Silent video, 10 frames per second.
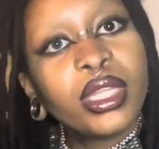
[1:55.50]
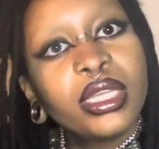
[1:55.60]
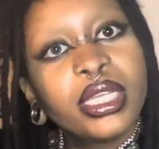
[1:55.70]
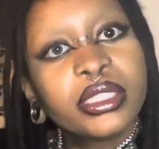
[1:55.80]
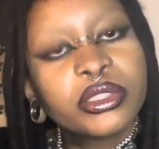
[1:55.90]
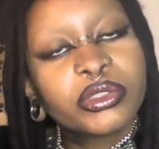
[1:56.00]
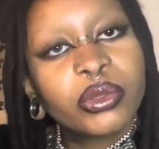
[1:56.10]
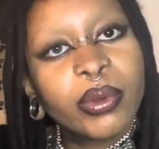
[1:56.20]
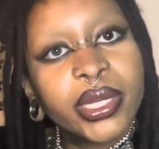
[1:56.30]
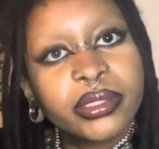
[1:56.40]
it's
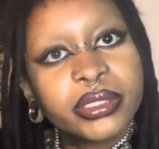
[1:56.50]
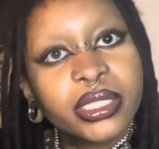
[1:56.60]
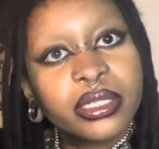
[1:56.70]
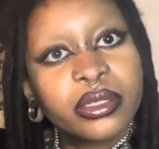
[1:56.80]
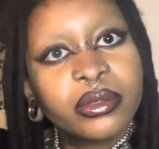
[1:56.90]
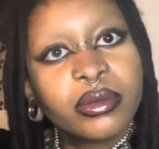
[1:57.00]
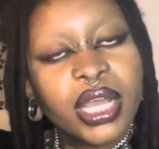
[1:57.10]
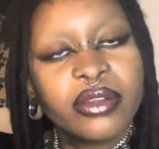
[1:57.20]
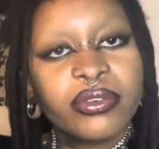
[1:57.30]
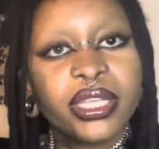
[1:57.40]
square toe.
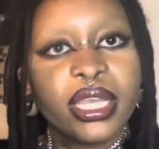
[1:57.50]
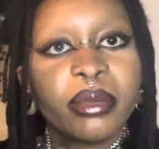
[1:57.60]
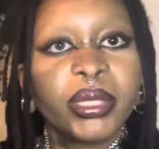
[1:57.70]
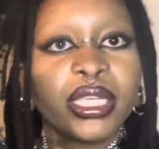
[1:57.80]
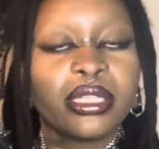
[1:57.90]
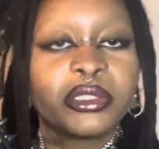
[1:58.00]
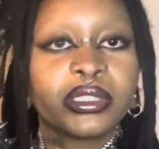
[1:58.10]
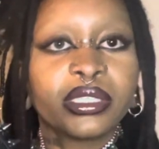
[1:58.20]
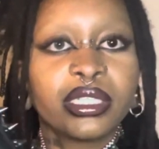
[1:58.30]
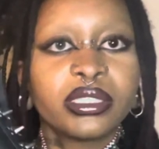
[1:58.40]
I forget how many inches
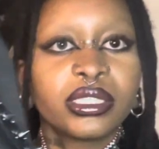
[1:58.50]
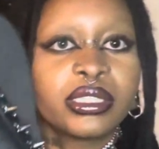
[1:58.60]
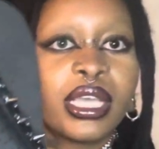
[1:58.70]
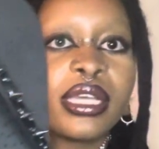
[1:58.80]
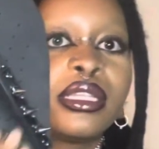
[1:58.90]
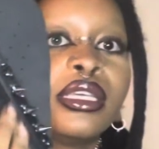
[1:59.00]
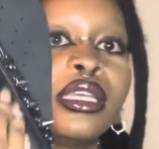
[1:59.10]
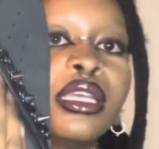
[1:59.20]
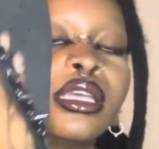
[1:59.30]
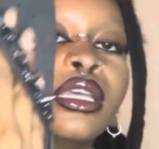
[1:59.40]
it is exactly.
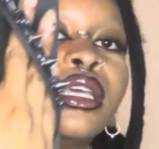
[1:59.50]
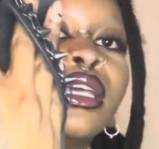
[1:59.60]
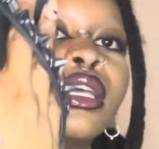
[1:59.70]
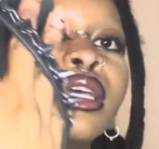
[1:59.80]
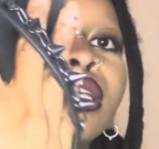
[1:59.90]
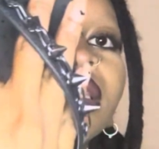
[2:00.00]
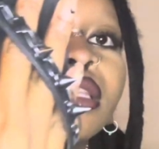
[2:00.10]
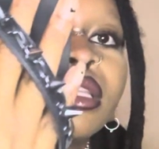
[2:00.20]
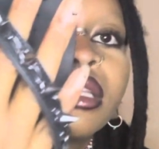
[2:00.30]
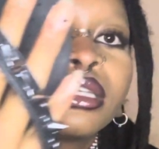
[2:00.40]
And
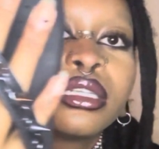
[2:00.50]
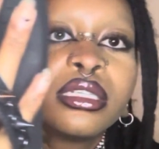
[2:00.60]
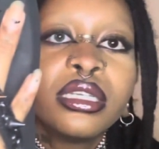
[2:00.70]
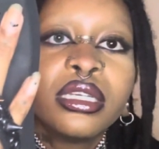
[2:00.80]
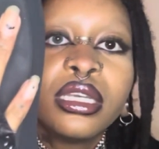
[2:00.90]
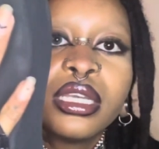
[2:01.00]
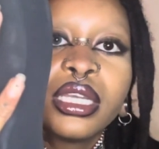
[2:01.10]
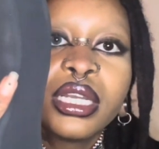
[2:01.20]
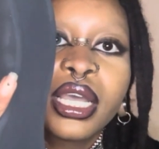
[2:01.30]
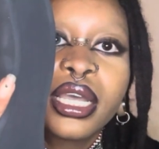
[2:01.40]
then
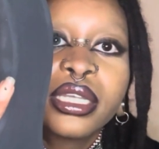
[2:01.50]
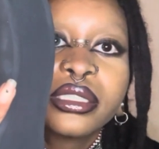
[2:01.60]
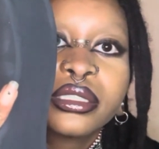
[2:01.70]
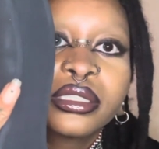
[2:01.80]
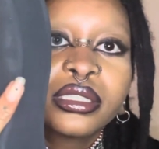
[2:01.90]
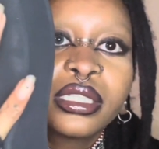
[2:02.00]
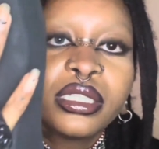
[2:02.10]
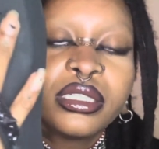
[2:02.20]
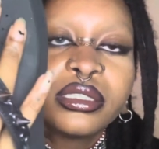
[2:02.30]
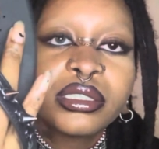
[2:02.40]
it has
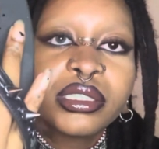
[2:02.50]
these